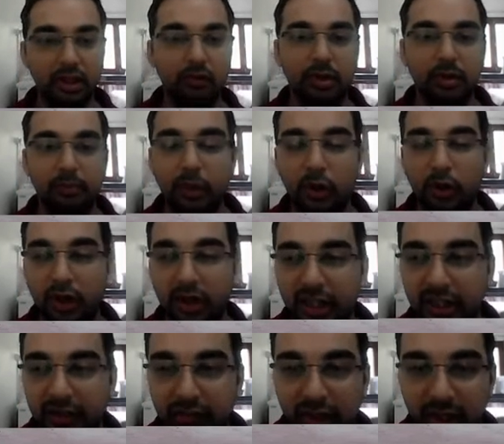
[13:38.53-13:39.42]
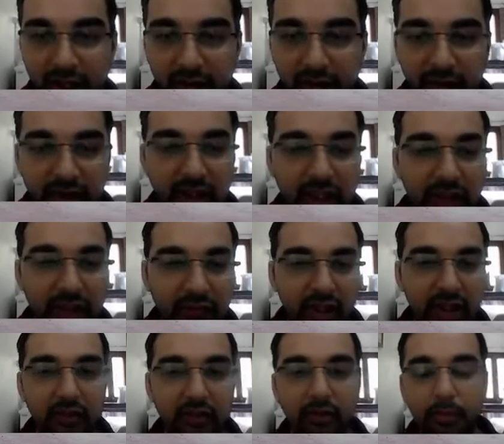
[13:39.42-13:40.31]
what product it will give, whether it
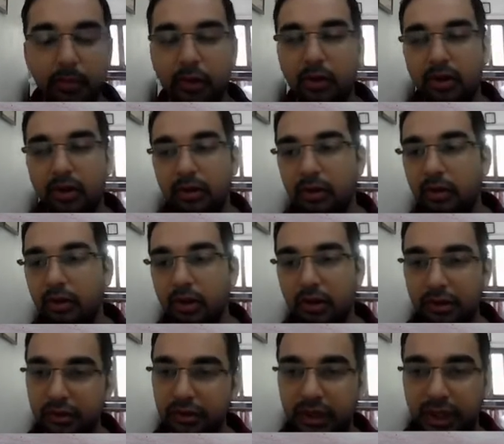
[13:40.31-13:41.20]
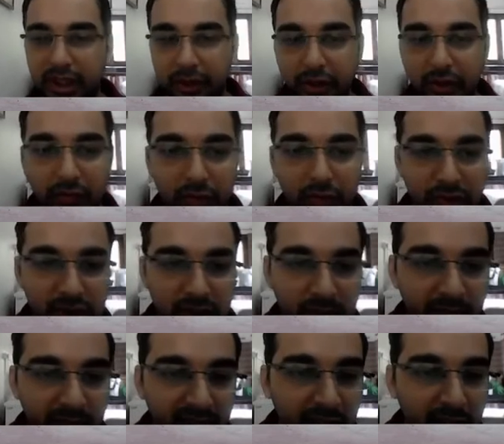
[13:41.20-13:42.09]
will give a product or not, so that you have to
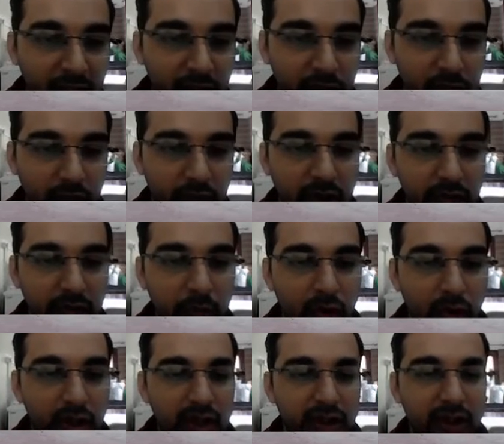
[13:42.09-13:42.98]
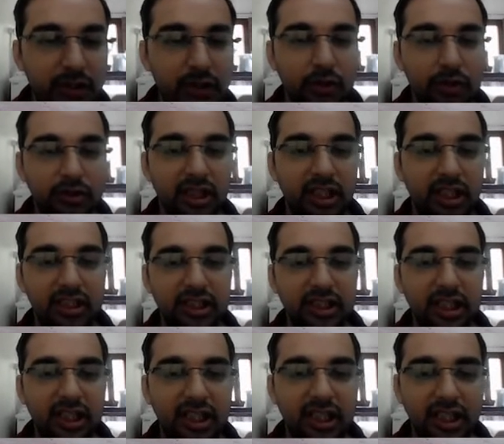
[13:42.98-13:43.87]
see. So one product is your
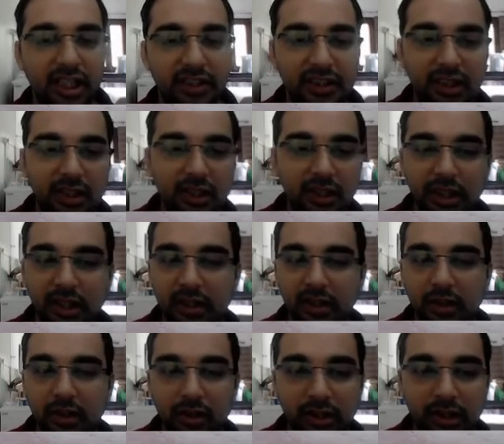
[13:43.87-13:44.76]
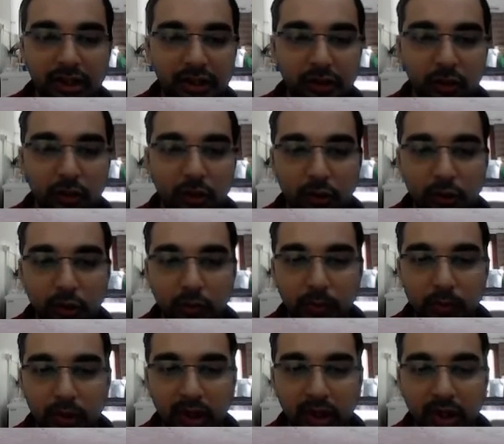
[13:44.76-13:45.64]
salicylic acid, and that is your
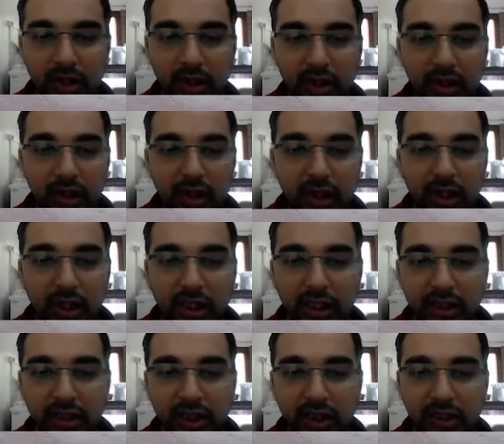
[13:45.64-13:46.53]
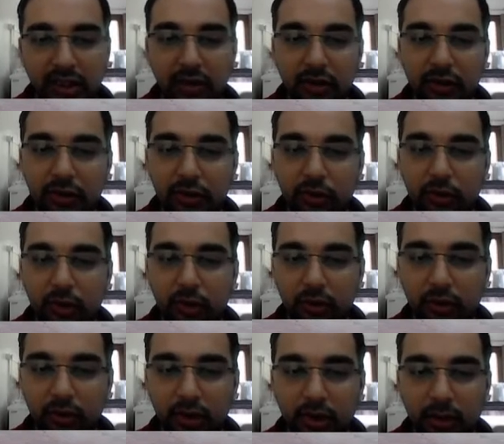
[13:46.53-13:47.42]
ortho product. Another is
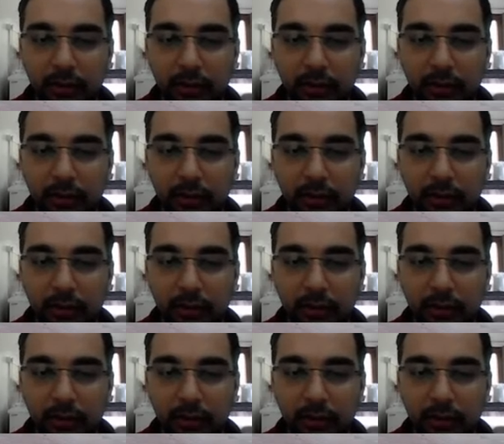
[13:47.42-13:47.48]
also